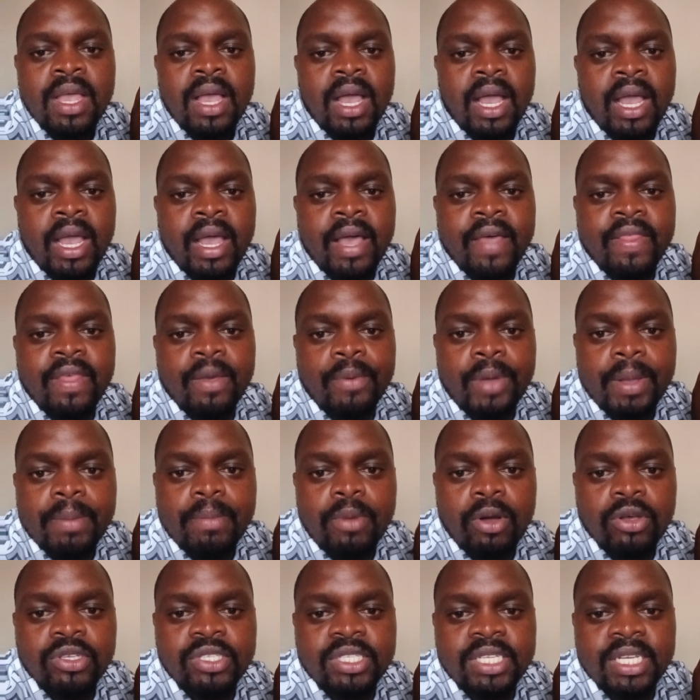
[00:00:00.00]
The
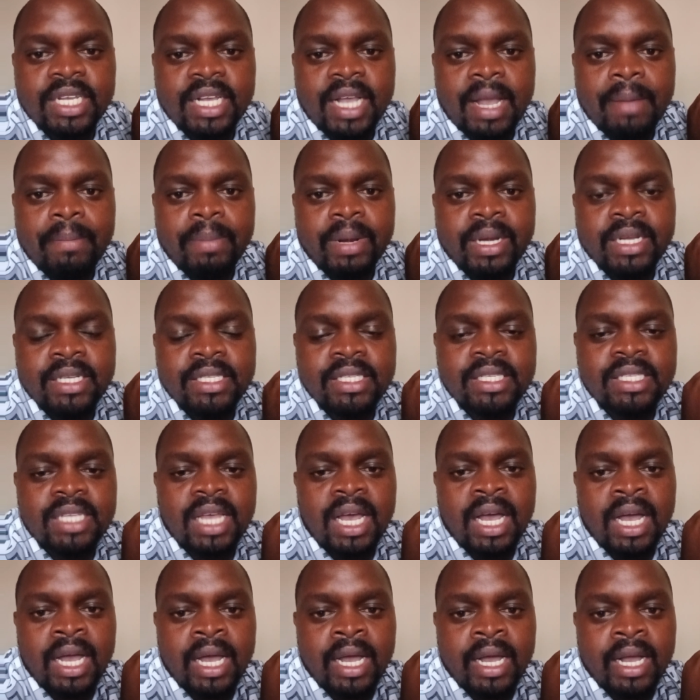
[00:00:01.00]
web hosting companies
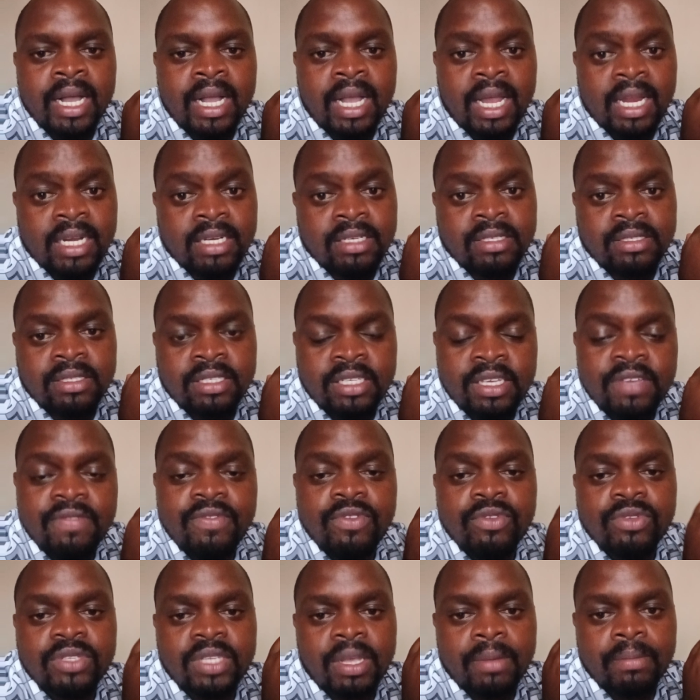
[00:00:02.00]
can give
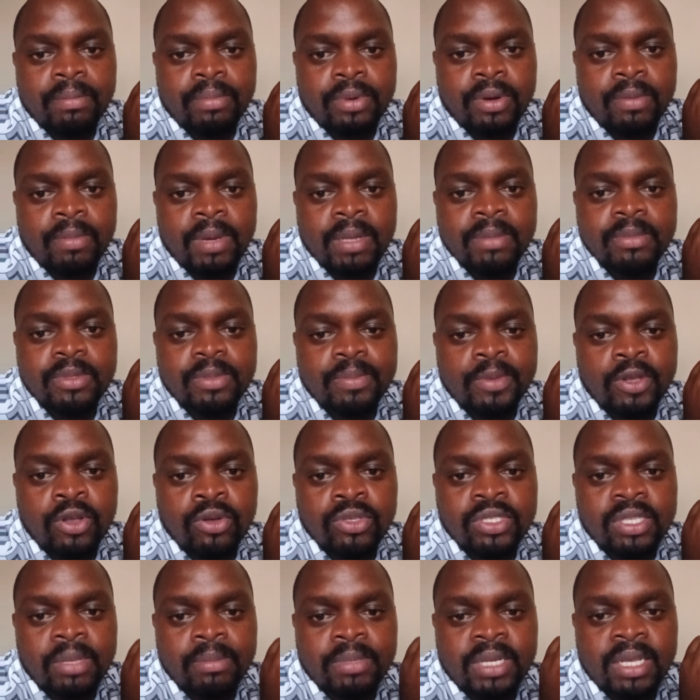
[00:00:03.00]
you some problems,
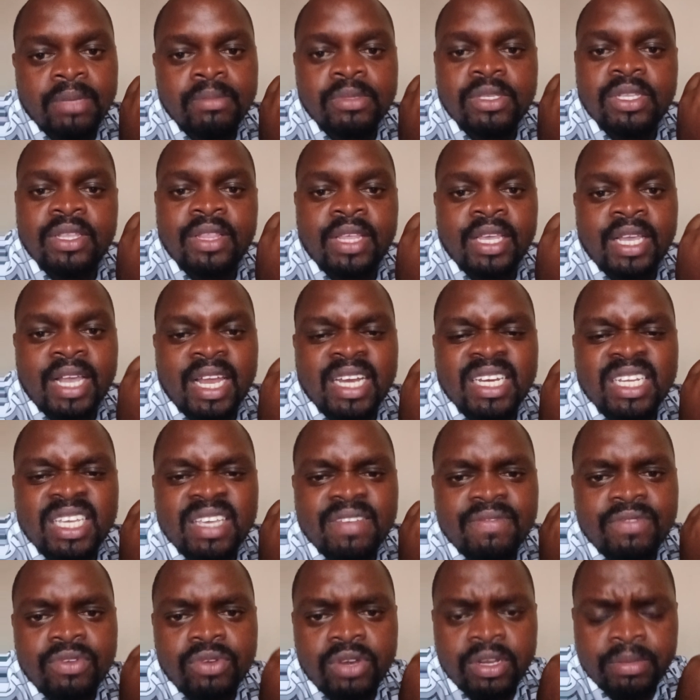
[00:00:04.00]
because sometimes they can
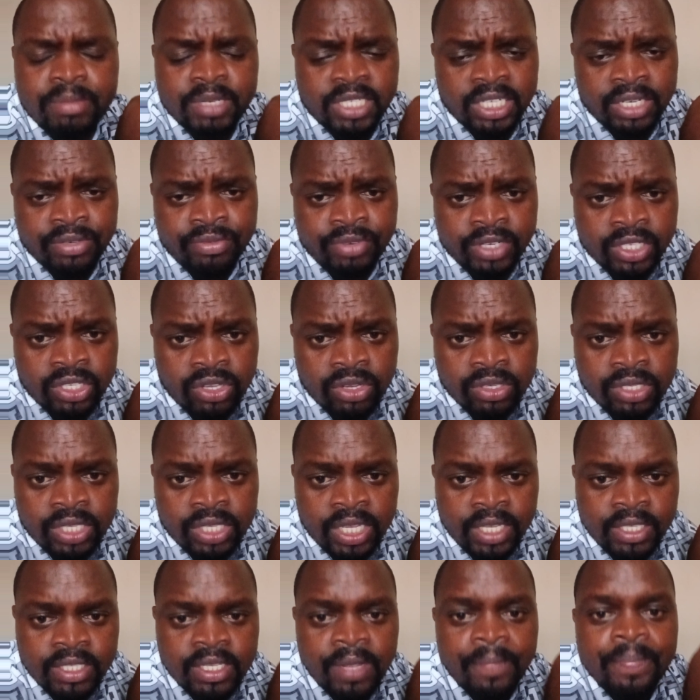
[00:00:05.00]
give you limited
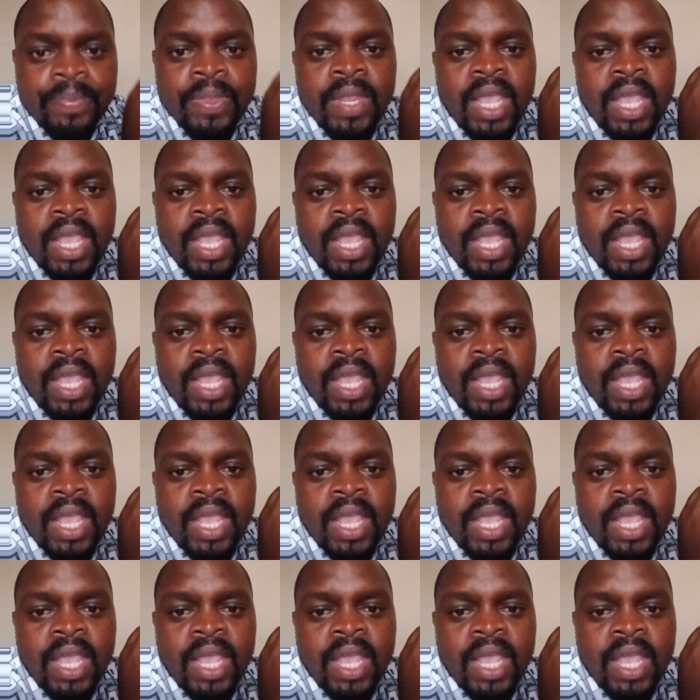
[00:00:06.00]
resources.